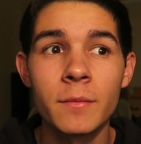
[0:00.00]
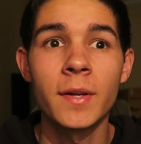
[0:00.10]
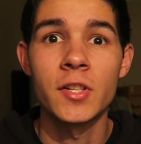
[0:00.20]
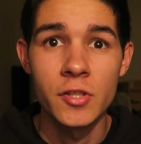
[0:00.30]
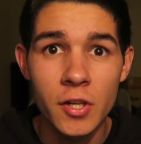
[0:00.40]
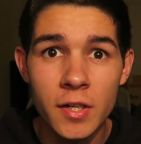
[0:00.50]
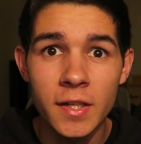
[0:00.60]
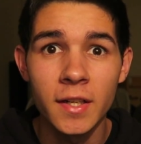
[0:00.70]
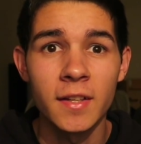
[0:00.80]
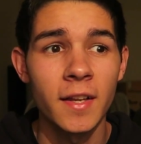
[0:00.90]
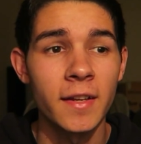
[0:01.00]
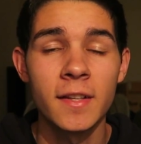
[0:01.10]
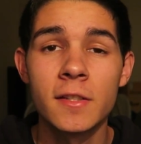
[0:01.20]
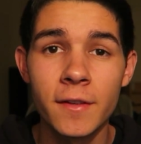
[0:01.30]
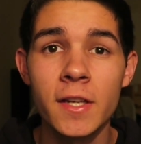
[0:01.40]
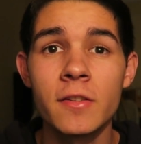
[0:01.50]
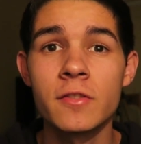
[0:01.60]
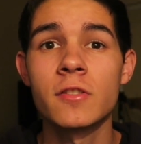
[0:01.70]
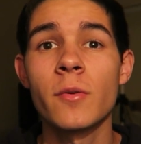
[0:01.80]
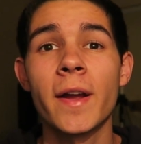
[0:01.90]
and my journey and like these
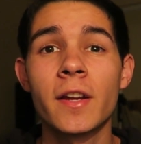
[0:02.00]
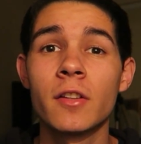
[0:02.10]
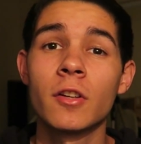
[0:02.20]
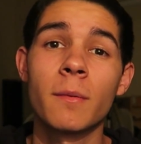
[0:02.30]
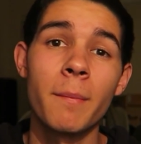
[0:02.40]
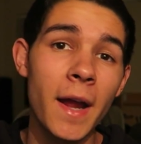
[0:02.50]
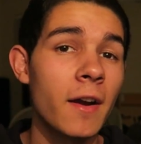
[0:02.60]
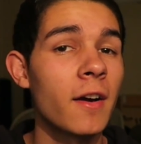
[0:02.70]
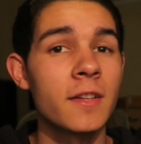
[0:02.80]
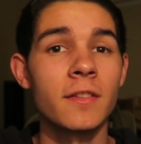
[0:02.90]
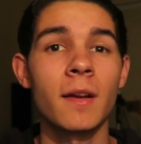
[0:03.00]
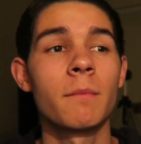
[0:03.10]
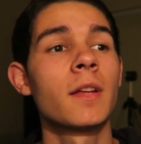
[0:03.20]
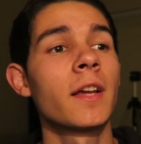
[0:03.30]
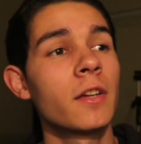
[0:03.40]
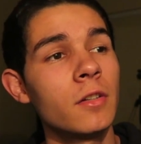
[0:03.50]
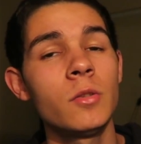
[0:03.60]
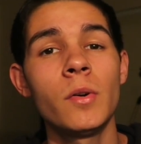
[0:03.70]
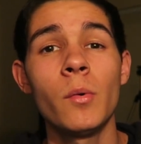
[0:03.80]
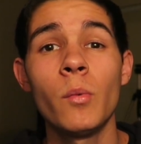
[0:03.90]
videos so I can look back on it so I can be like you
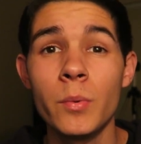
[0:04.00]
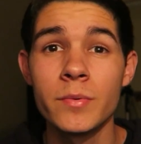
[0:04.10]
know what what